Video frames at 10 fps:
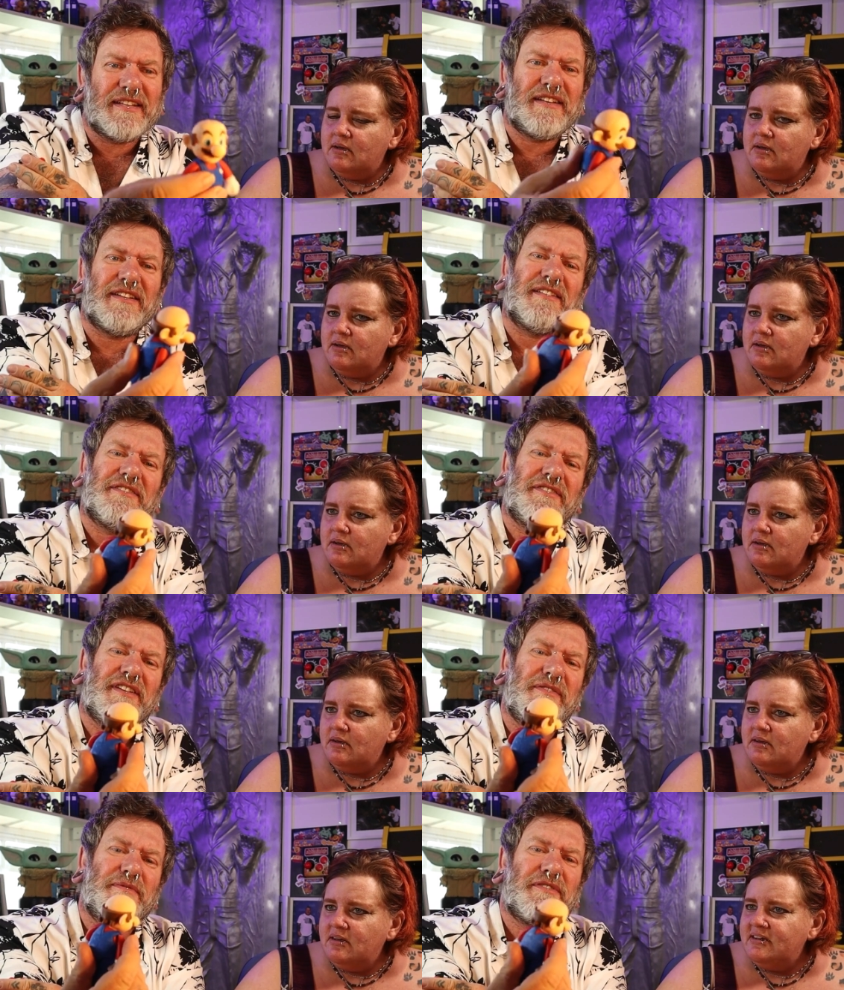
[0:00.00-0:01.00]
Speaker 1: What? Did you
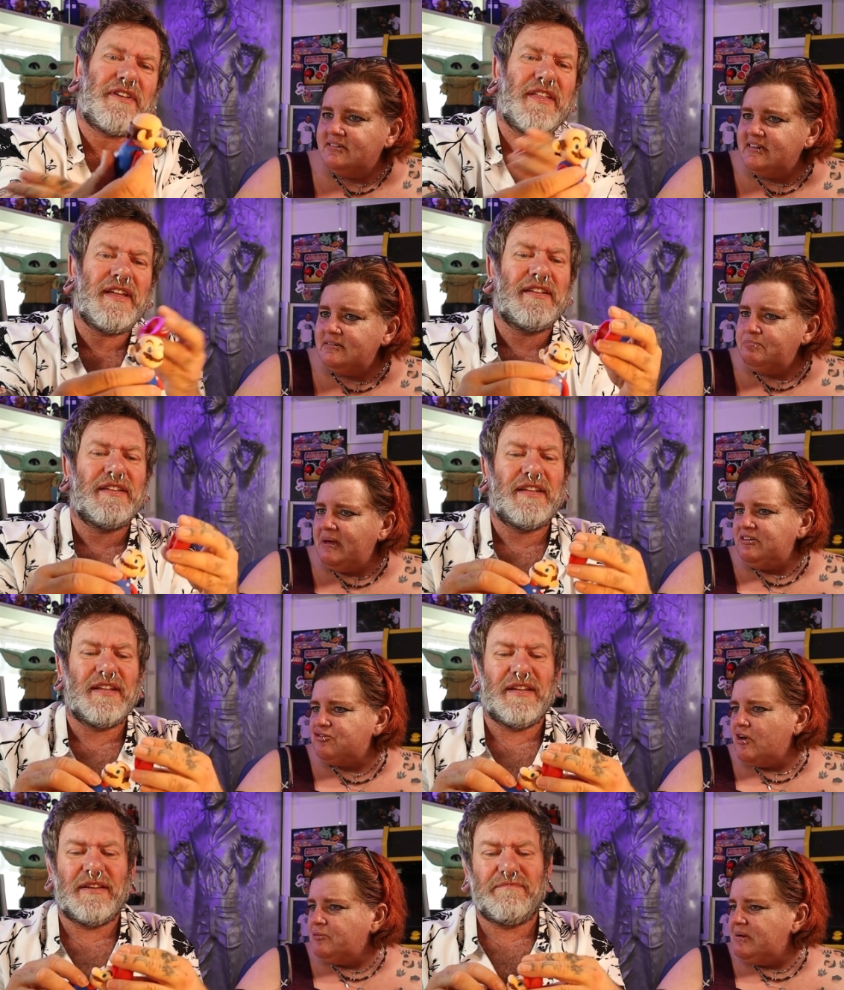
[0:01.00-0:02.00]
know he looked like
Speaker 2: Didn't that? Didn't
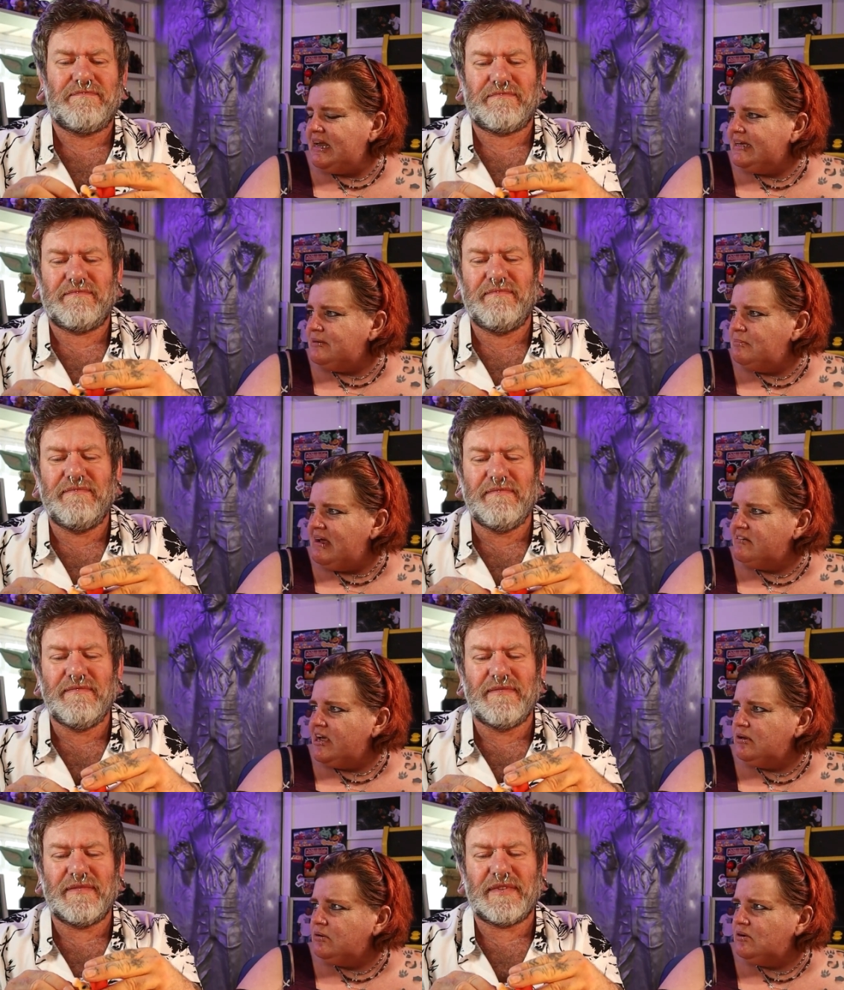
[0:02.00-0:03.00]
Pedro play
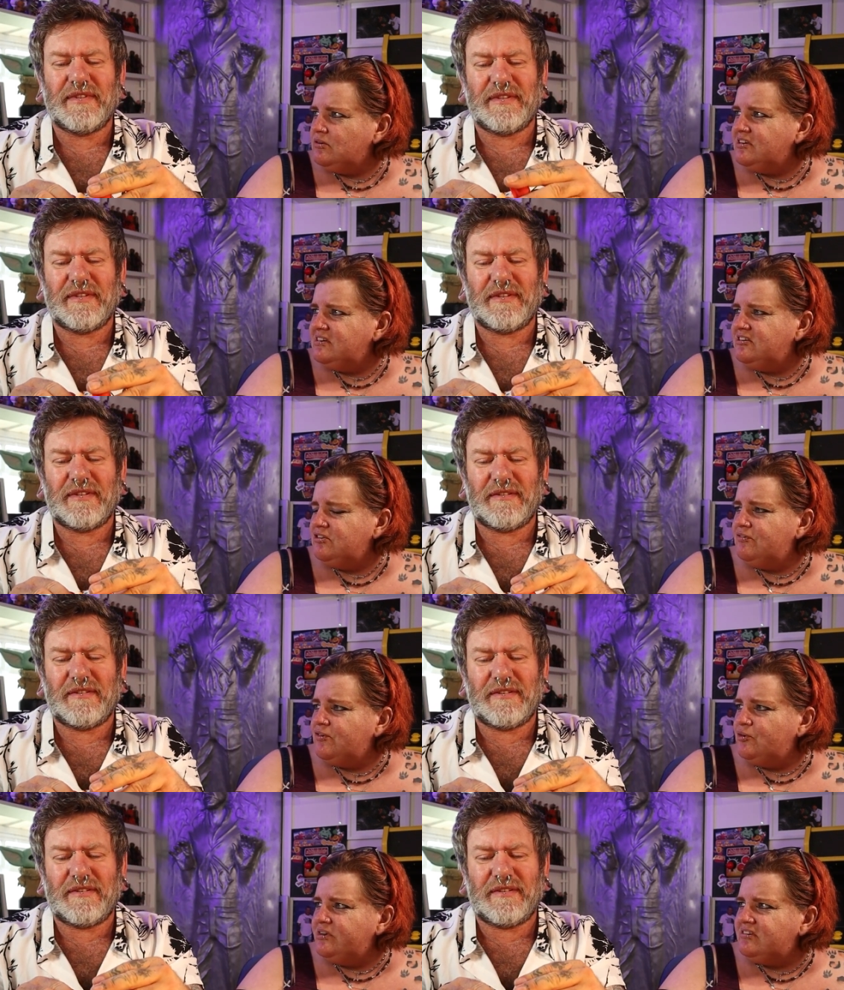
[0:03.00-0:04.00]
Mario? Didn't he do the
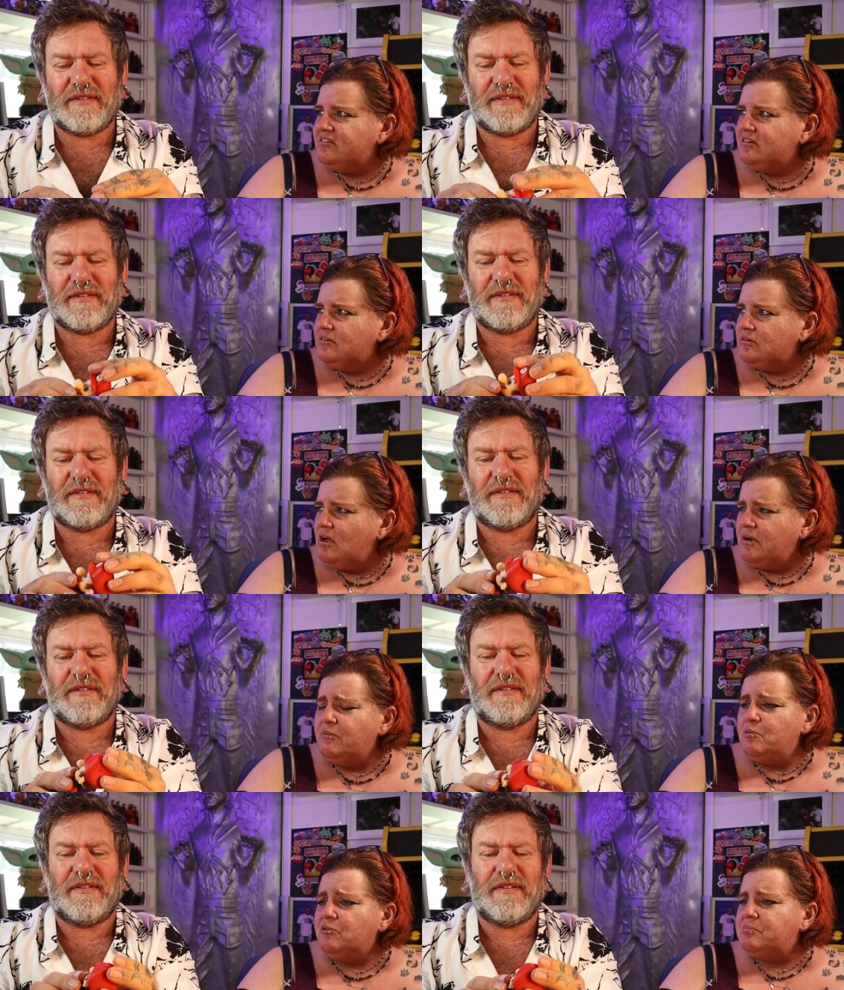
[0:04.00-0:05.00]
voice? Oh no,
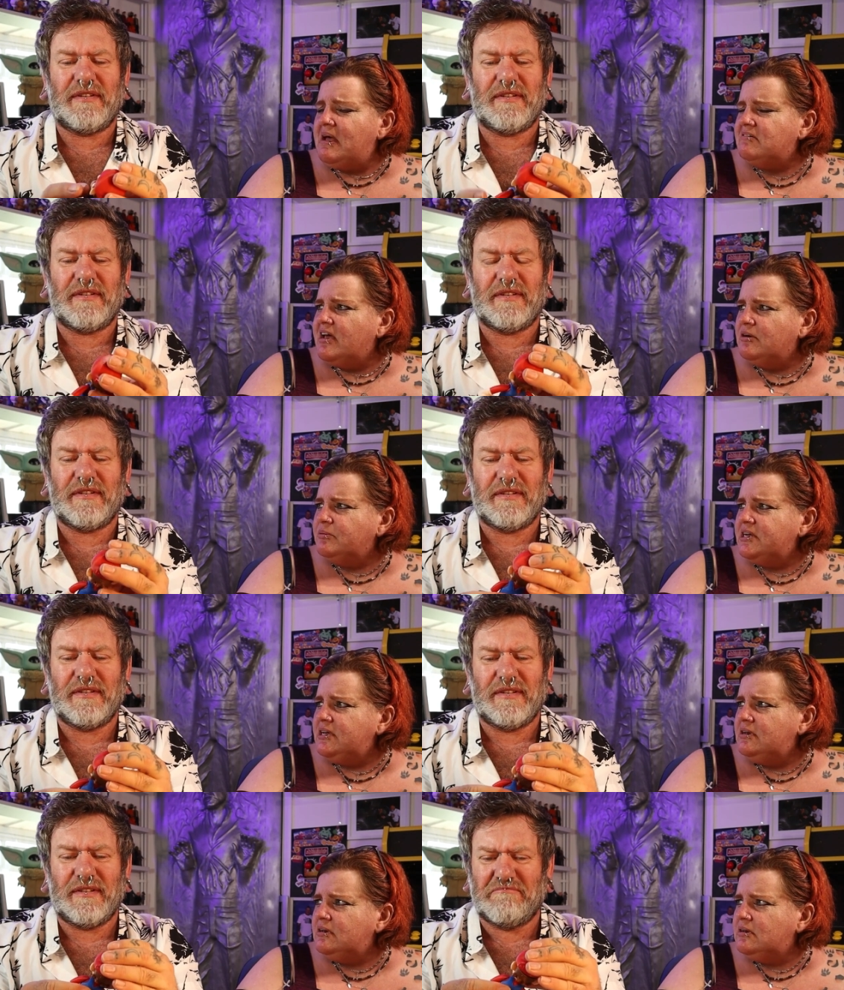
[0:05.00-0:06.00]
he was Mario, wasn't he?
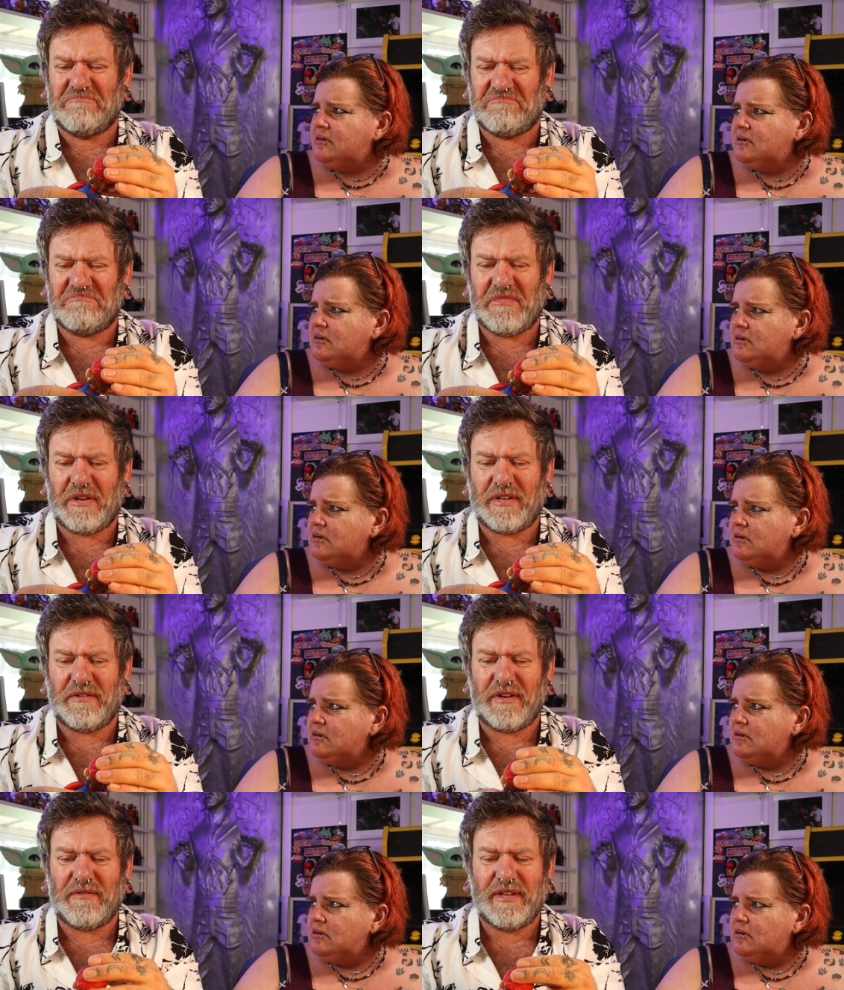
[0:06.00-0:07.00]
Speaker 1: No, I don't know